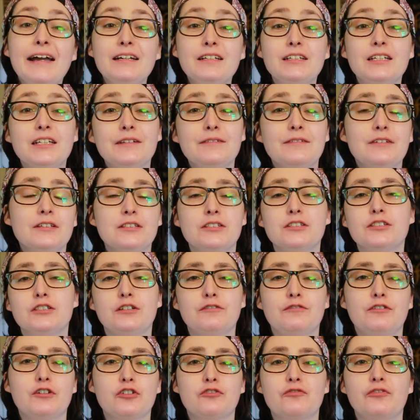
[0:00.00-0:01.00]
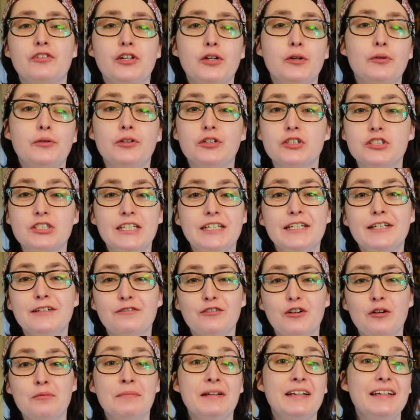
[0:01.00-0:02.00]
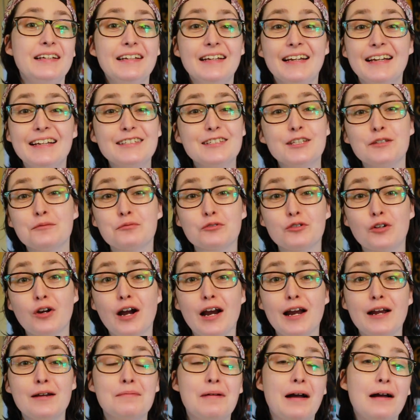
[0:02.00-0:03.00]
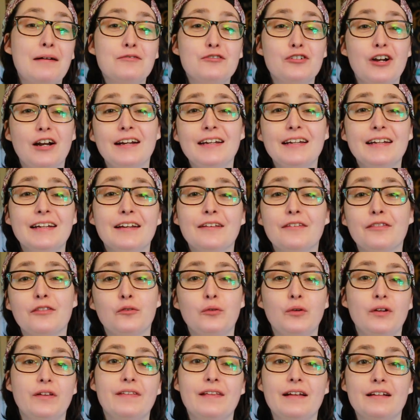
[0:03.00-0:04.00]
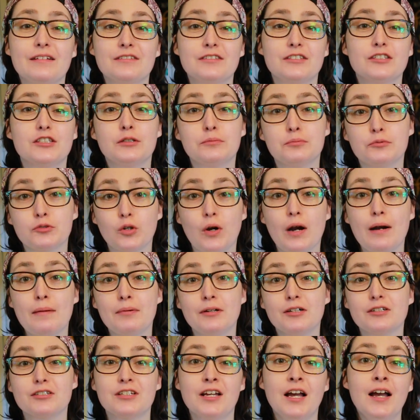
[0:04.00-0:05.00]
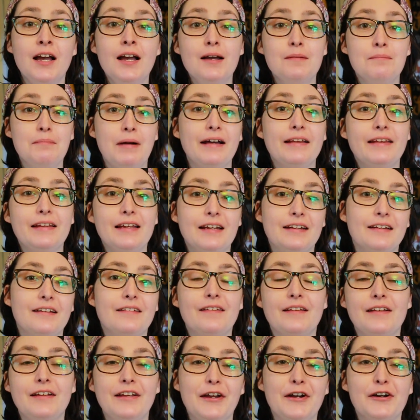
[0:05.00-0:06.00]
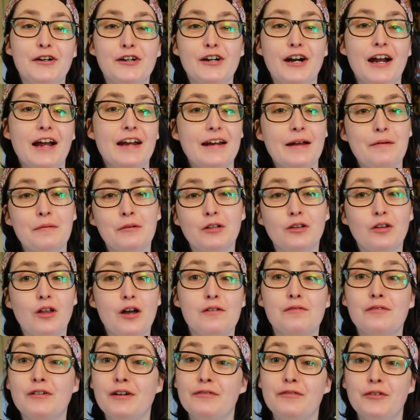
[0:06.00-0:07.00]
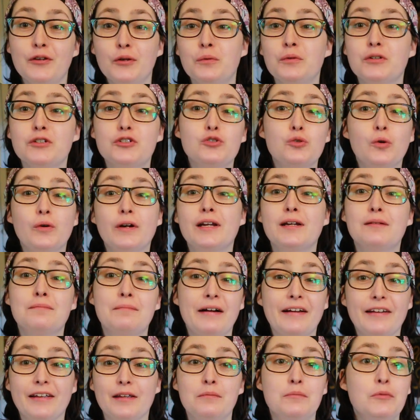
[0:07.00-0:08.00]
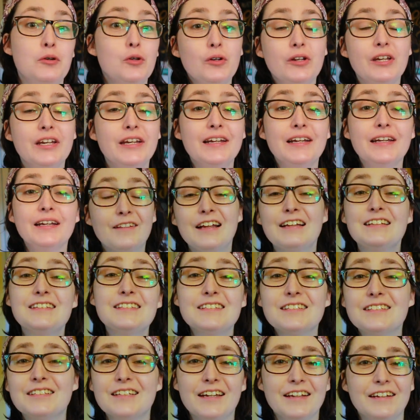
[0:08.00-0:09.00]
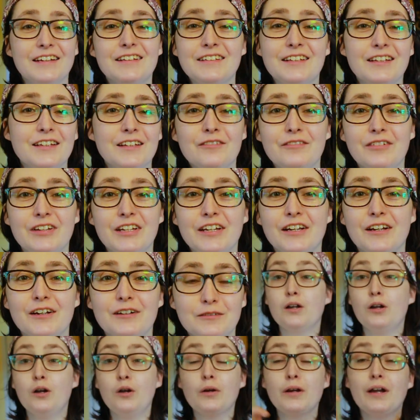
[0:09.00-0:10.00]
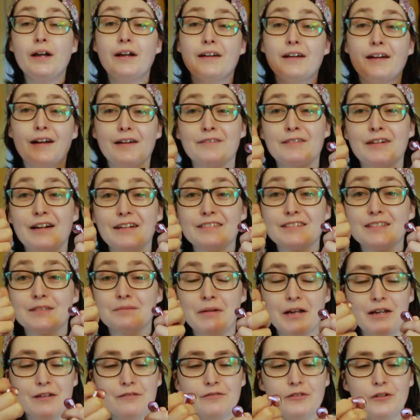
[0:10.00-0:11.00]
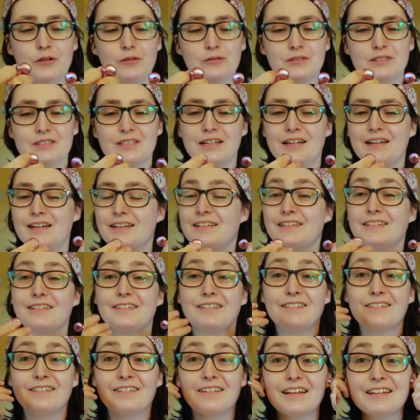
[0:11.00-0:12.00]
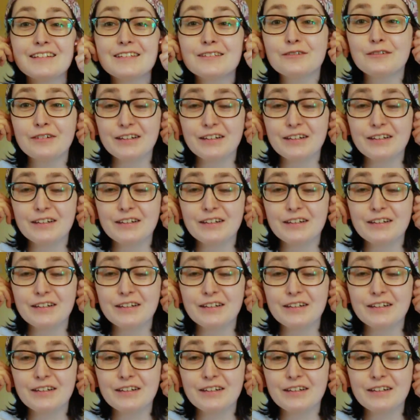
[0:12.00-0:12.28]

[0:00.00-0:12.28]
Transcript: And if this is the first video you're seeing from me, hit subscribe. I'm trying to hit 3,000 subscribers by the end of the year and I would love if you would join my community. Let's get into the video. Okay, I've got some headphones and let's